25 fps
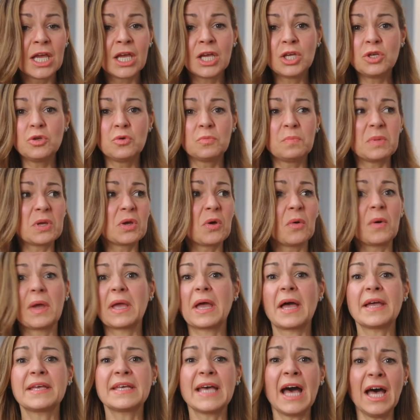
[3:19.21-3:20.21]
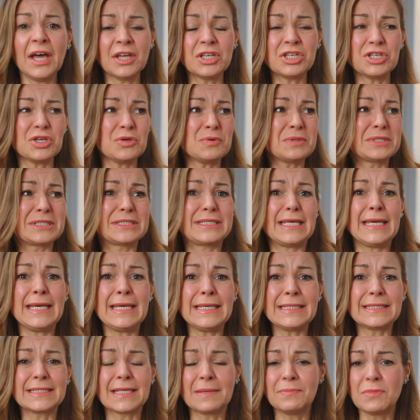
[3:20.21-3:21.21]
You'd be going, I can't use
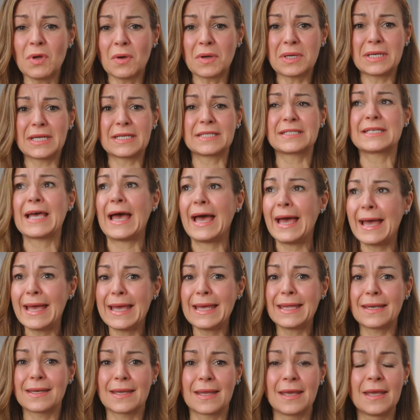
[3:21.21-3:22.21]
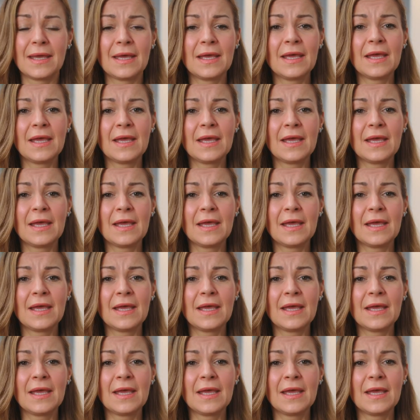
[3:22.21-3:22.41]
this, I'm not going to tan.